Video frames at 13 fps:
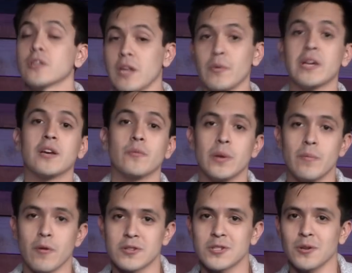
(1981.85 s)
that we can win
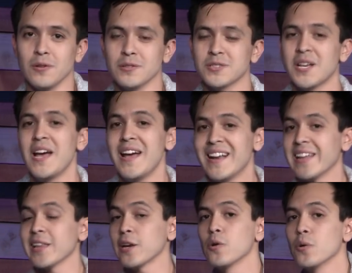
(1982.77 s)
more souls. Now,
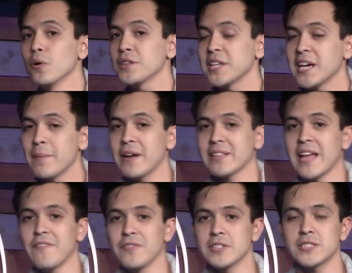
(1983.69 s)
the cool thing about
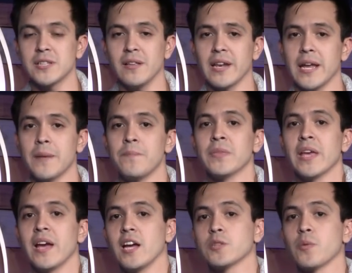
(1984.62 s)
that facility
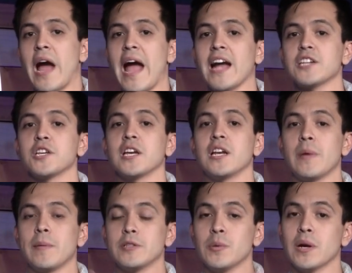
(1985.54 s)
is we're actually going to be
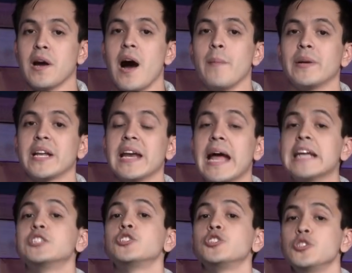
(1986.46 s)
able to accommodate a
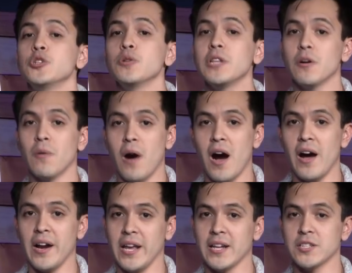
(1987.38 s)
studio
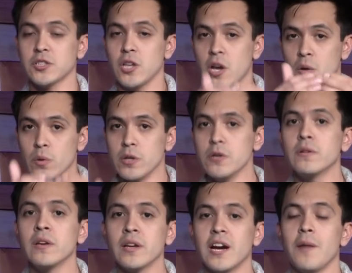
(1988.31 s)
audience where you
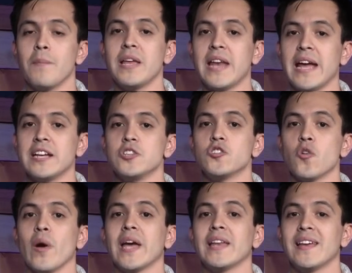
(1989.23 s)
can come in and
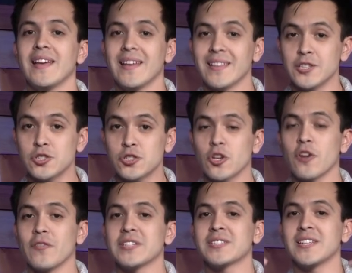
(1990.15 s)
join the
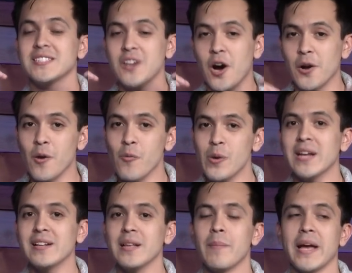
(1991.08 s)
services on a
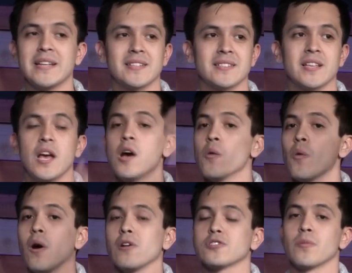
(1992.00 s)
weekly basis.
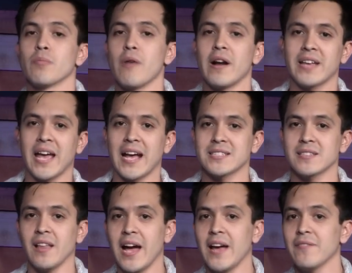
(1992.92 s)
We'll also broadcast
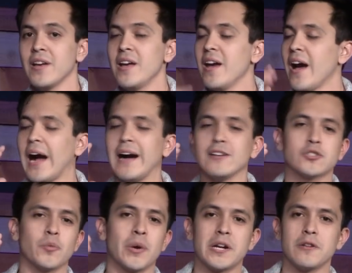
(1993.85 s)
live. I
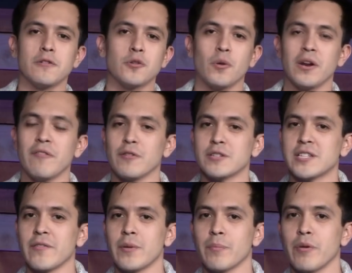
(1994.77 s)
also want to do 24
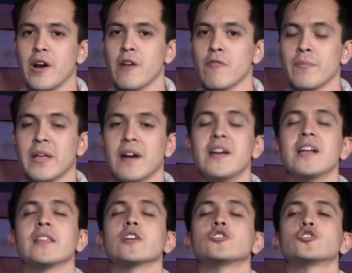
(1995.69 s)
7 prayer room there.
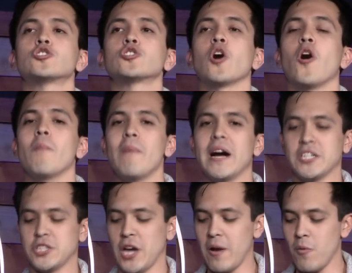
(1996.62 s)
There's so
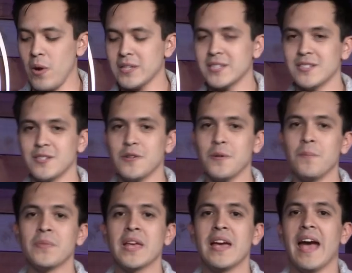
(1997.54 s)
much I want to do,
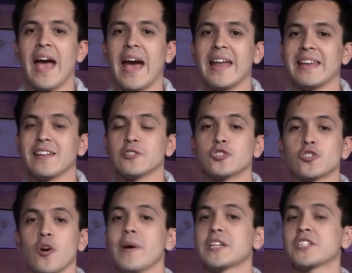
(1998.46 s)
and there's
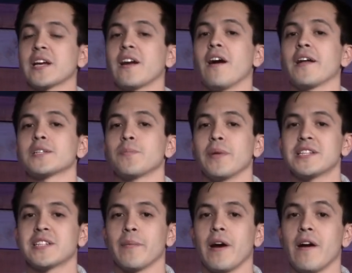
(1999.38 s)
so much that God has
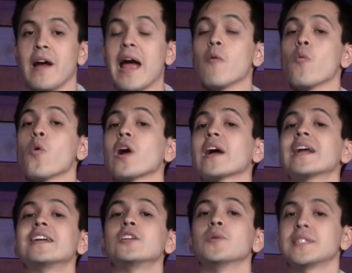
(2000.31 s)
placed in my heart, and we're going
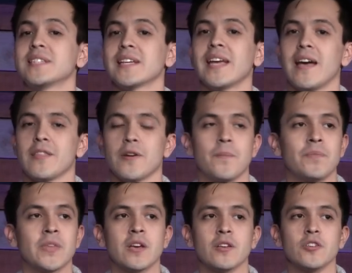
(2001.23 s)
to do it together.
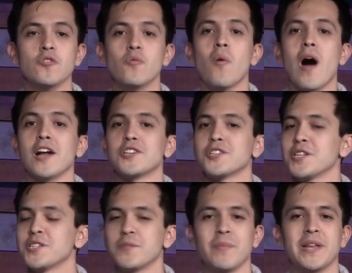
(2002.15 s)
You watch,
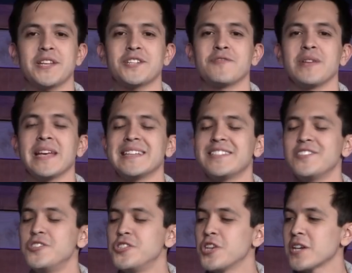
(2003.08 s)
this ministry is
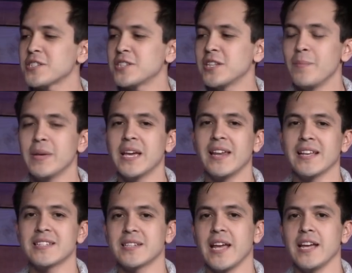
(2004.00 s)
just in the
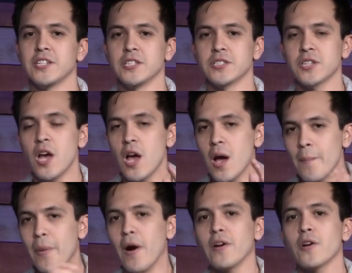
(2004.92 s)
beginning stages.
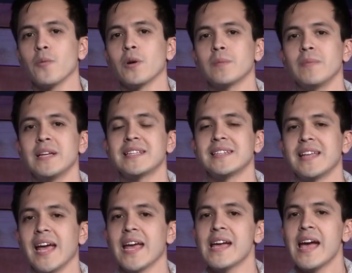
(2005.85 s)
Partner with me
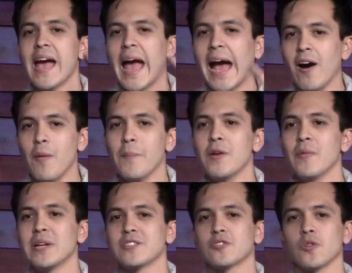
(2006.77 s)
today, help me
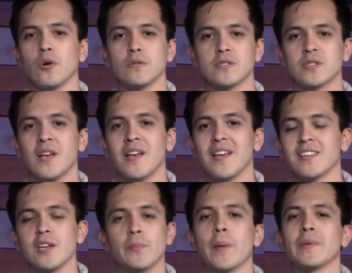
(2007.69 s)
win souls.
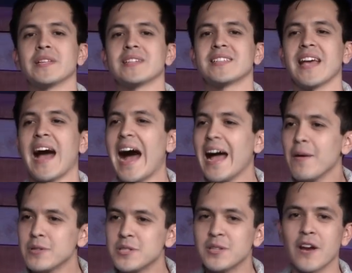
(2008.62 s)
You'll be able to say, I
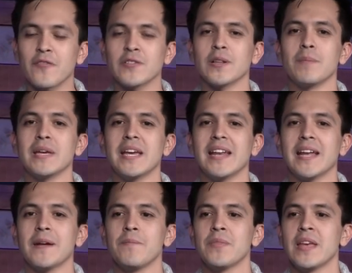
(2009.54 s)
was there from the
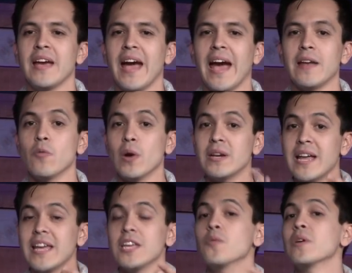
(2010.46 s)
beginning, and one
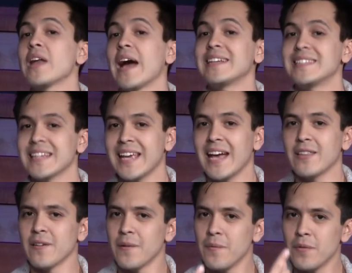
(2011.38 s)
day you and I
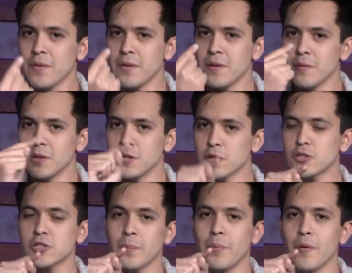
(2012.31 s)
together, with your
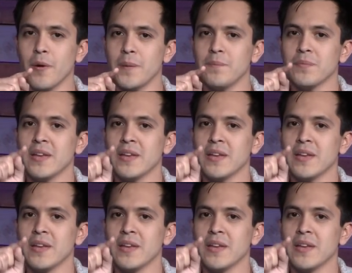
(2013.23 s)
support,